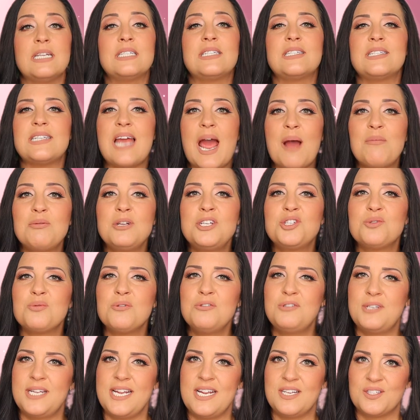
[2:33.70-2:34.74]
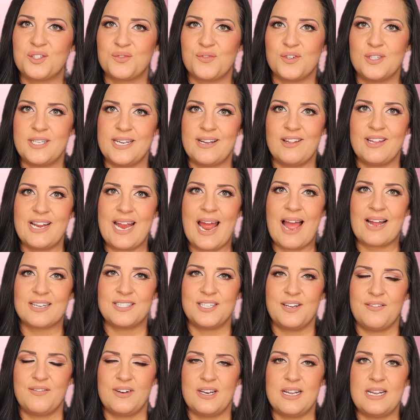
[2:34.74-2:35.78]
Establish routines for daily
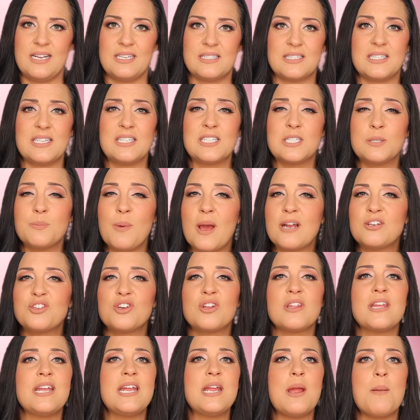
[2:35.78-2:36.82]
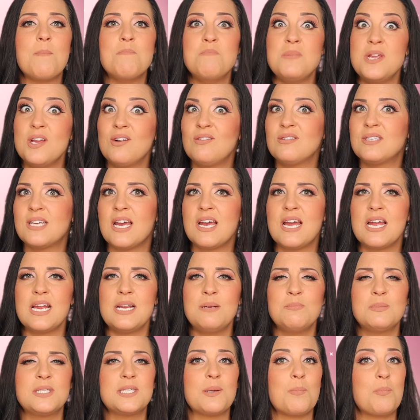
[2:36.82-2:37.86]
activities, especially meal
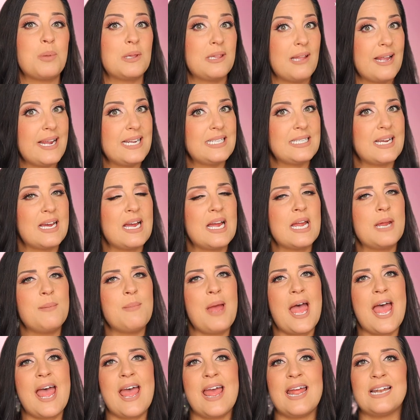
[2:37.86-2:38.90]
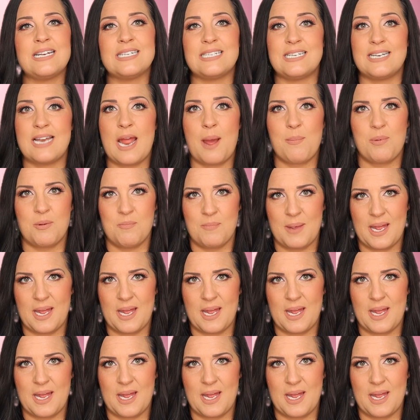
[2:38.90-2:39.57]
times, playtime, and nap and